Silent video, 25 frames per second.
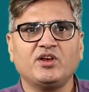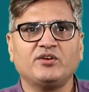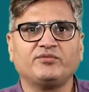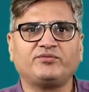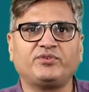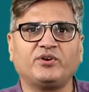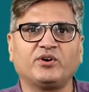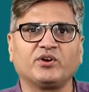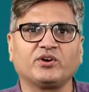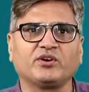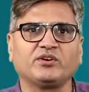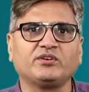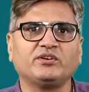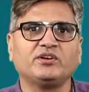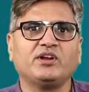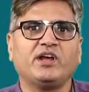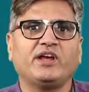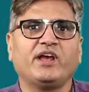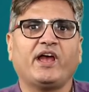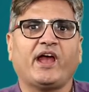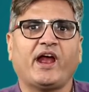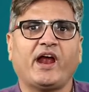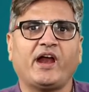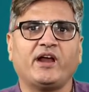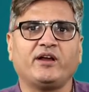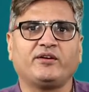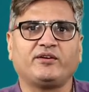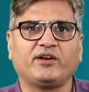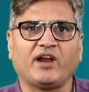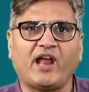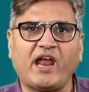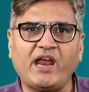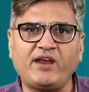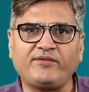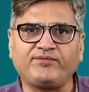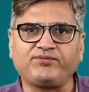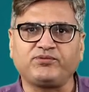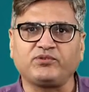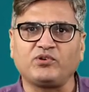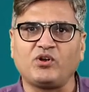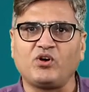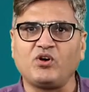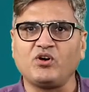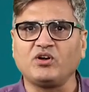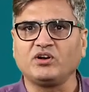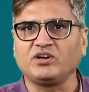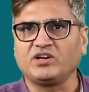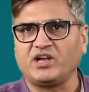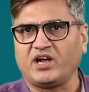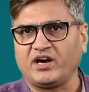for and
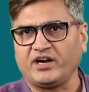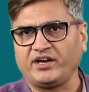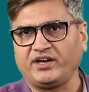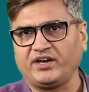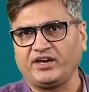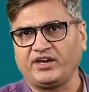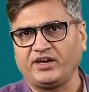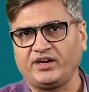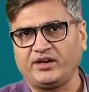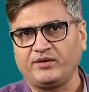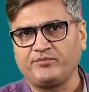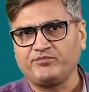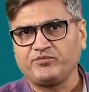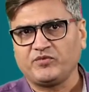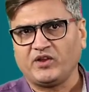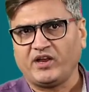lifelong learning